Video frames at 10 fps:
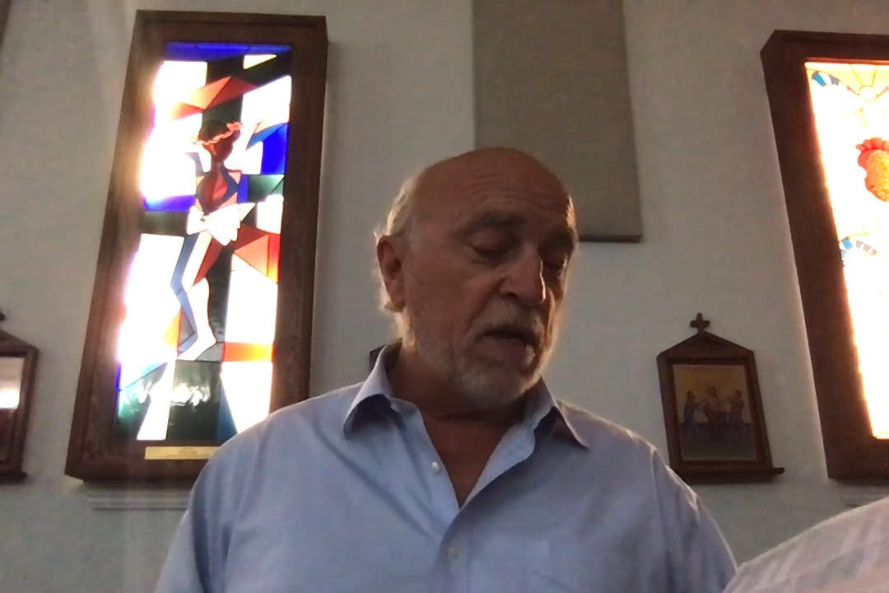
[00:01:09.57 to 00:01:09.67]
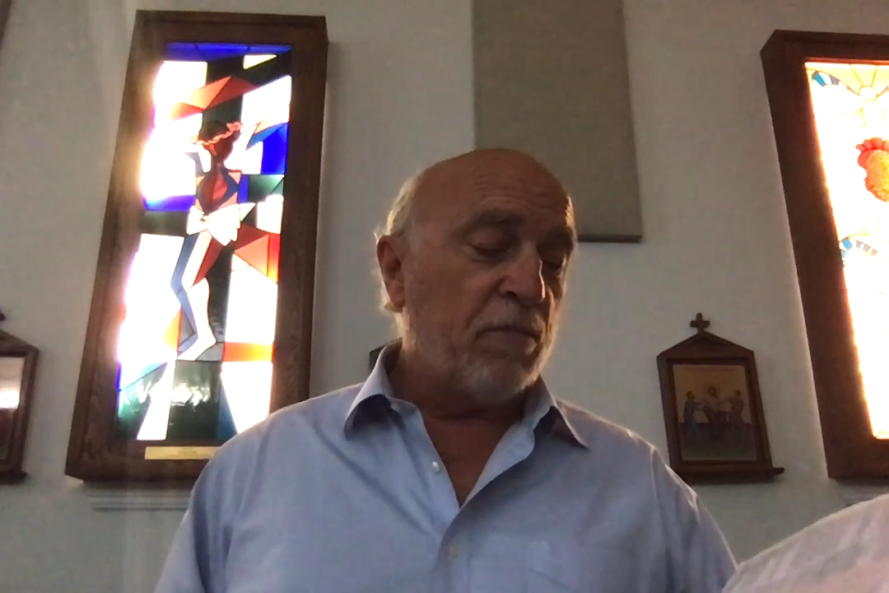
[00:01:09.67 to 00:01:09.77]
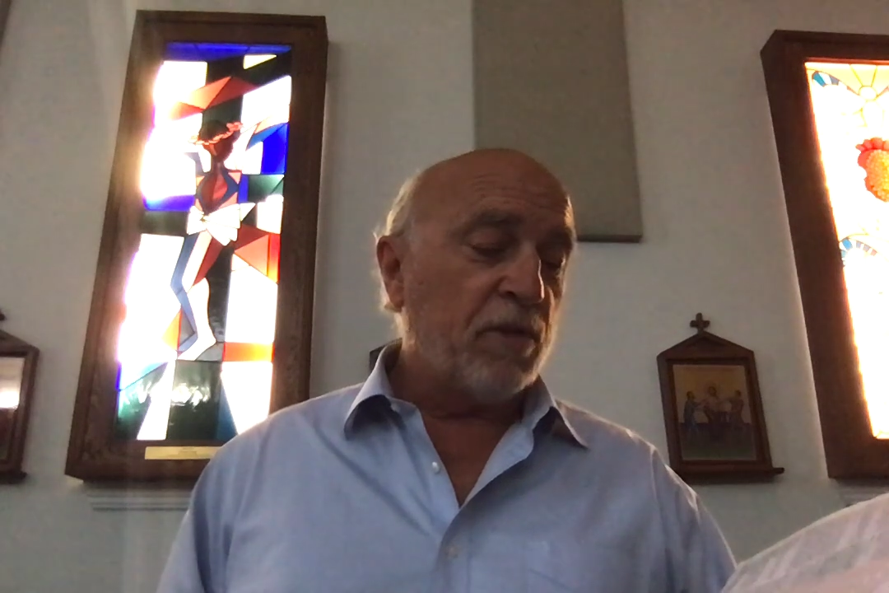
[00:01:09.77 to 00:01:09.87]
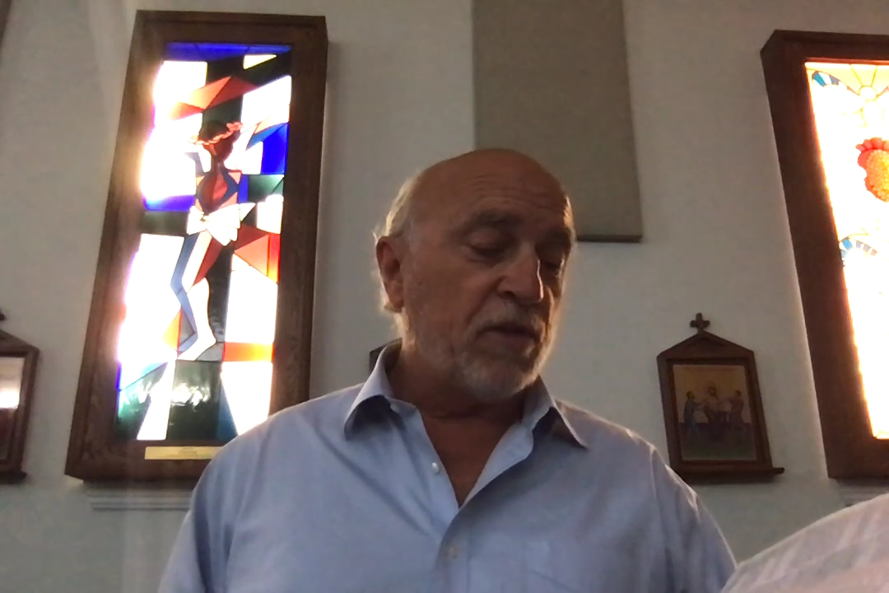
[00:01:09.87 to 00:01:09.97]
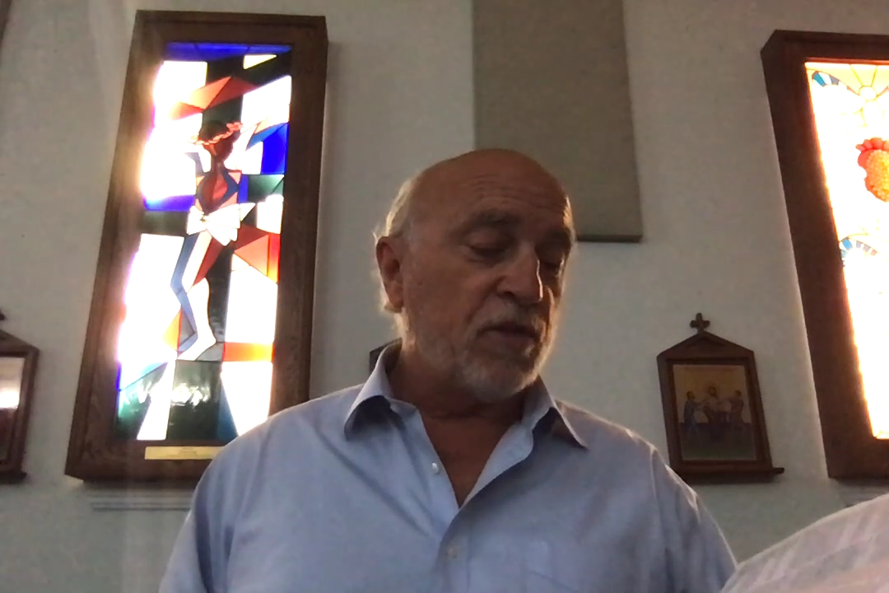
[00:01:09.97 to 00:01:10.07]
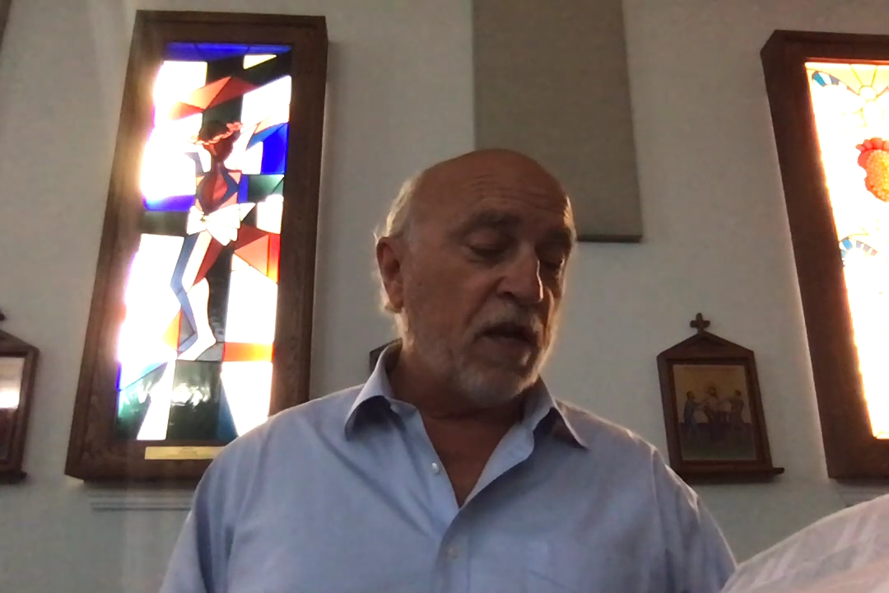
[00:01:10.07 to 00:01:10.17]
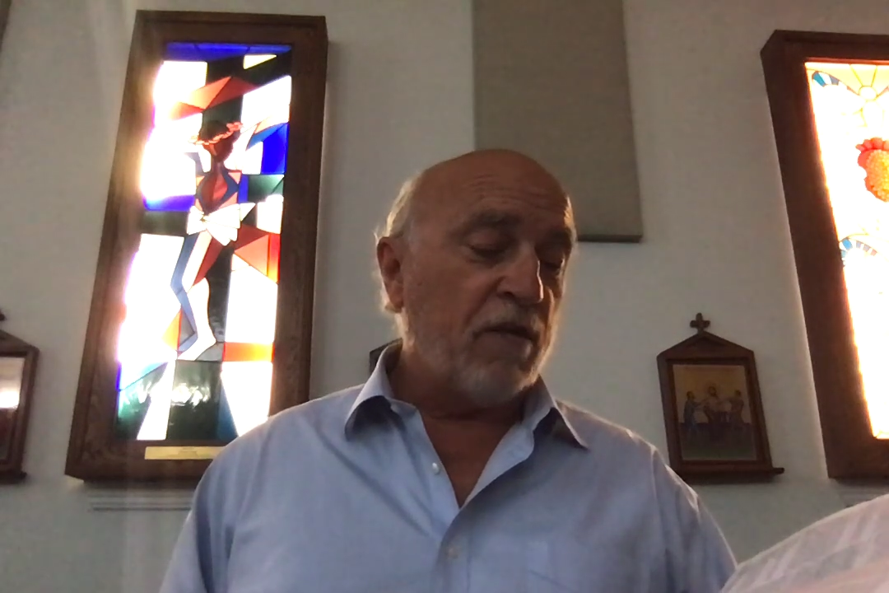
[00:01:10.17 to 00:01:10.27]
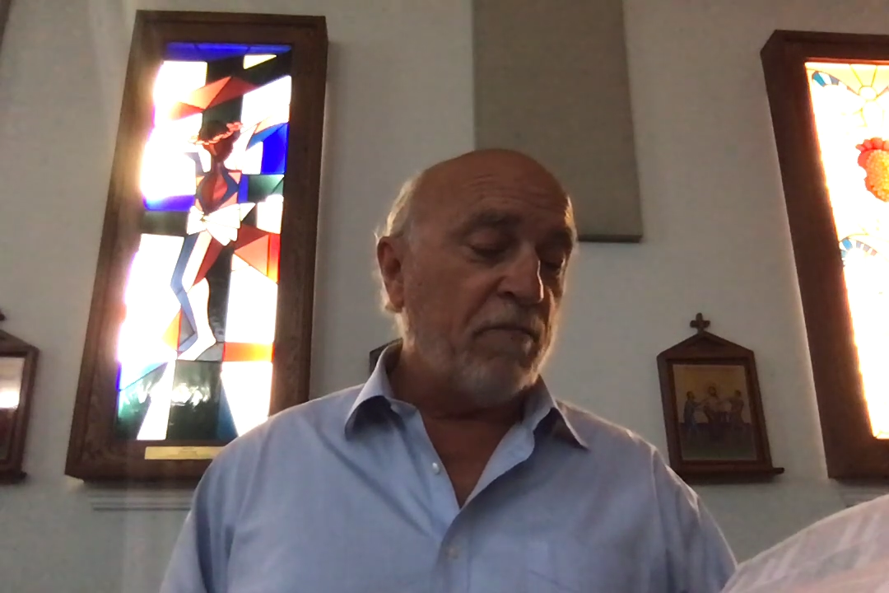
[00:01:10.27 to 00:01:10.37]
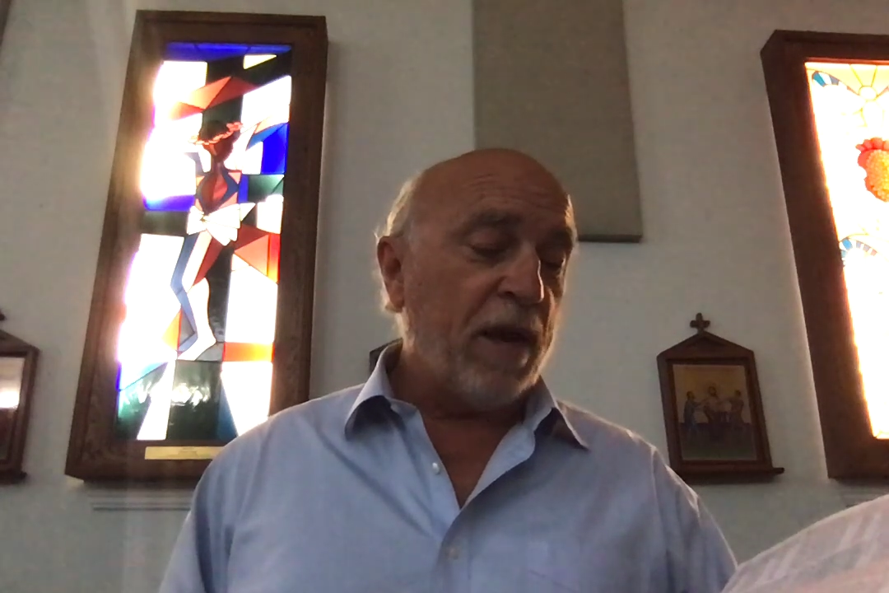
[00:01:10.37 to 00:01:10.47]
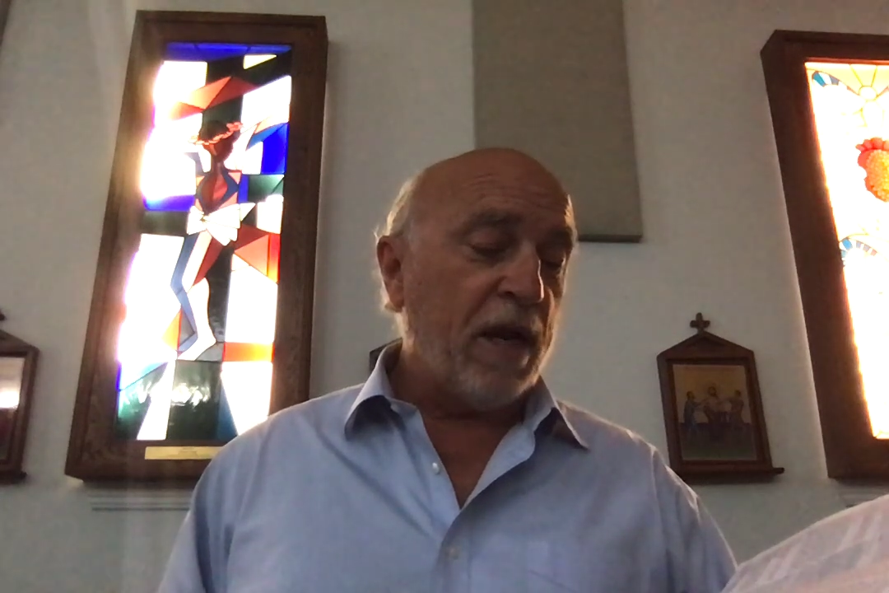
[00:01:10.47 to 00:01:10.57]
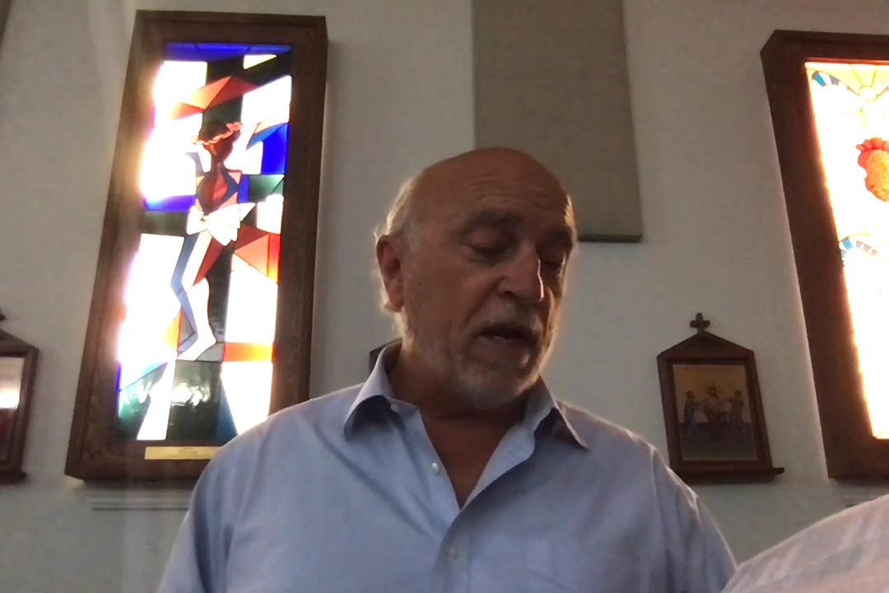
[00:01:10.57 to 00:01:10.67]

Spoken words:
but the Son of Man